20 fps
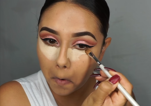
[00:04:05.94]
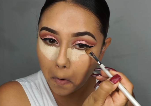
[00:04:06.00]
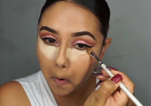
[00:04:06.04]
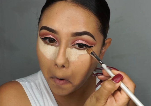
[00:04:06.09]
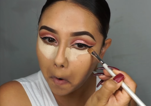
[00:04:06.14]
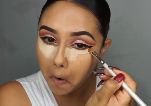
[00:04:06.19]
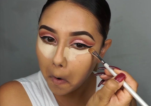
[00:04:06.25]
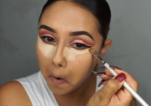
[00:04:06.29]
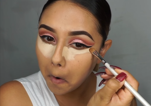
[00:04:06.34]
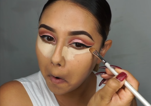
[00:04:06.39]

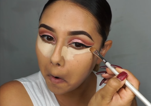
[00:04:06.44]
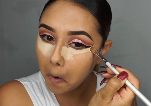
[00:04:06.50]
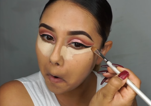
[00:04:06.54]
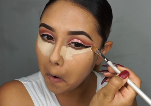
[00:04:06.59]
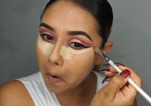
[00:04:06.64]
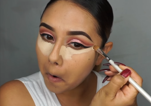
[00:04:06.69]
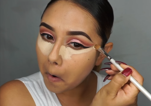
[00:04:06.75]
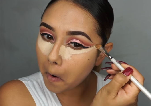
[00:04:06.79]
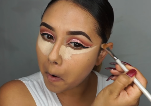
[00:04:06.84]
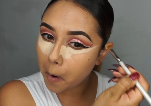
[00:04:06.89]

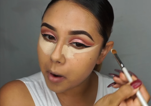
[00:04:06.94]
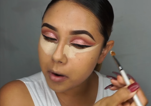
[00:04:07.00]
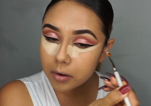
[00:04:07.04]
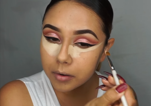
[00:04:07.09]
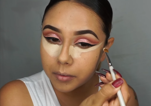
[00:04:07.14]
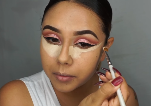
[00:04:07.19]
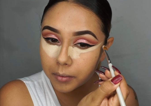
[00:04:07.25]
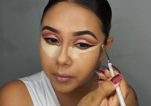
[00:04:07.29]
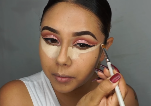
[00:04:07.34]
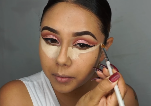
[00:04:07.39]

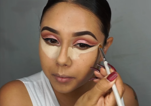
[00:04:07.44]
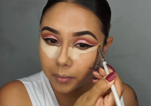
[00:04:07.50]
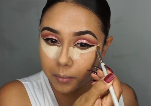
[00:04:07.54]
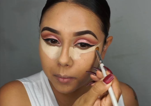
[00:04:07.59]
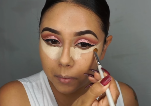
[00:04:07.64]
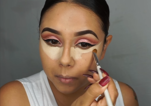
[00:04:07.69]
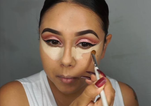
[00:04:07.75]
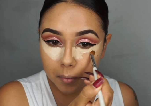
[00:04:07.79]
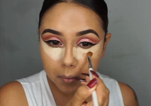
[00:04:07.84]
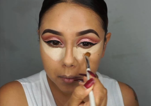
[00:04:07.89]

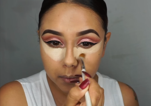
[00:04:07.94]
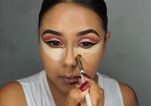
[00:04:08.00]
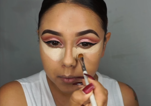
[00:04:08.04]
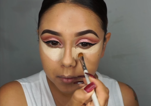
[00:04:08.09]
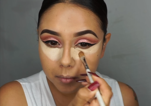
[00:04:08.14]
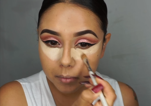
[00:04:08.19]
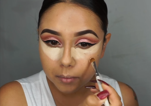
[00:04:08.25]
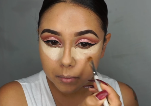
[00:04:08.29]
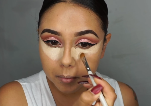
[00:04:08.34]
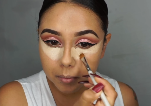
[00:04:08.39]

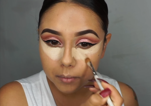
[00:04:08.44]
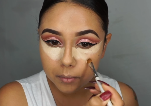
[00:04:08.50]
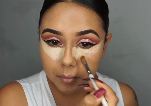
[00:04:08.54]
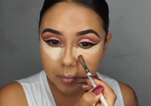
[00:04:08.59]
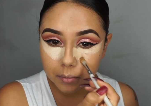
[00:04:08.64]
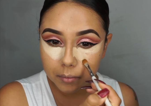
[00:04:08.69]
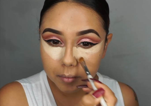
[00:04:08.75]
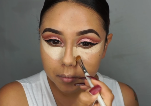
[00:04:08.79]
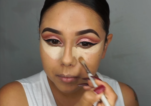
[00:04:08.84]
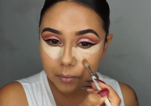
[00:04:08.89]

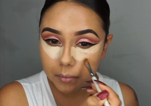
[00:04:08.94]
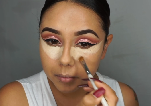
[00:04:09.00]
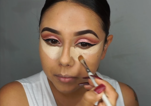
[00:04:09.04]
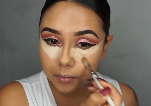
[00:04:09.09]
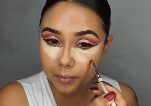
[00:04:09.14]
No one is speaking in this clip.